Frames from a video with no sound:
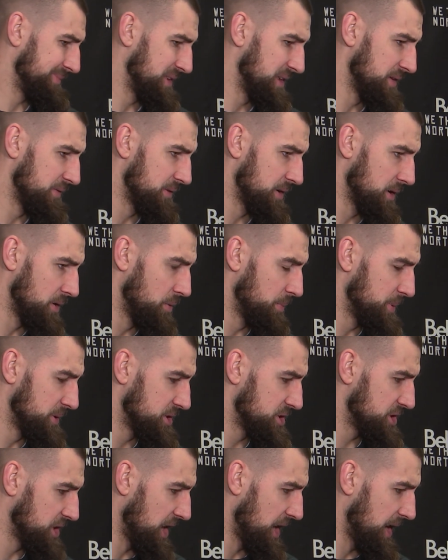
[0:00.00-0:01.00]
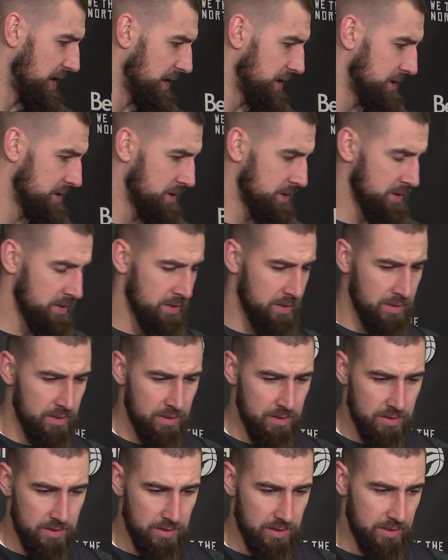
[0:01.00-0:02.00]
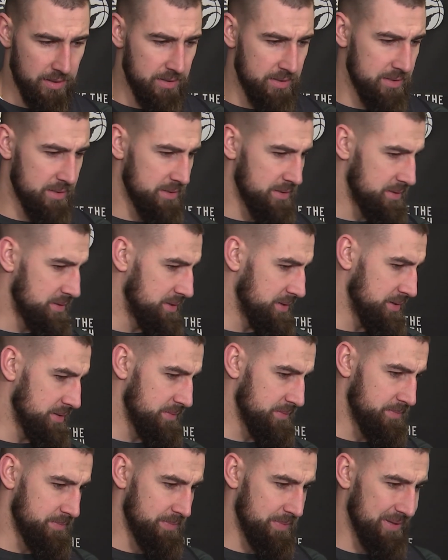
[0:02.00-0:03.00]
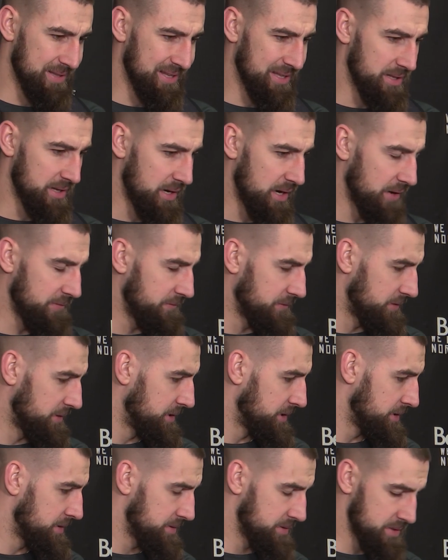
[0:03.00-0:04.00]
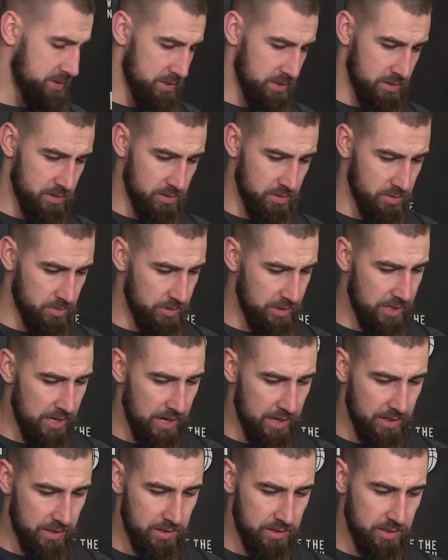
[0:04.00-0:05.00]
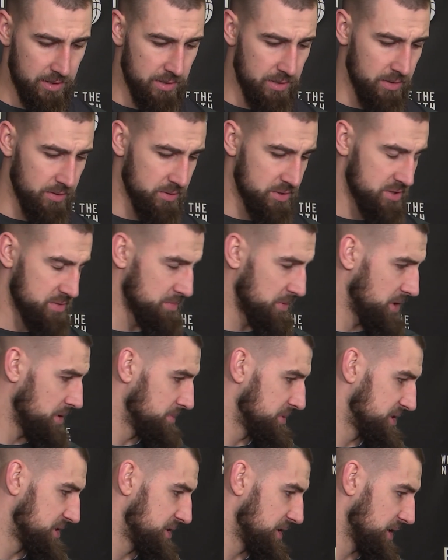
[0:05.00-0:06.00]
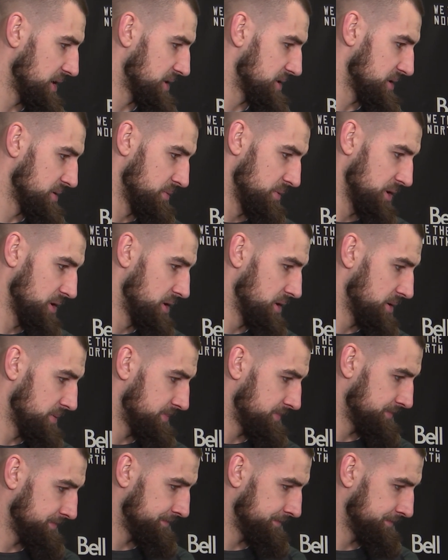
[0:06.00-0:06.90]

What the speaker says: giving an open shot, like the another effort. So we got to clean those small mistakes, and we're good.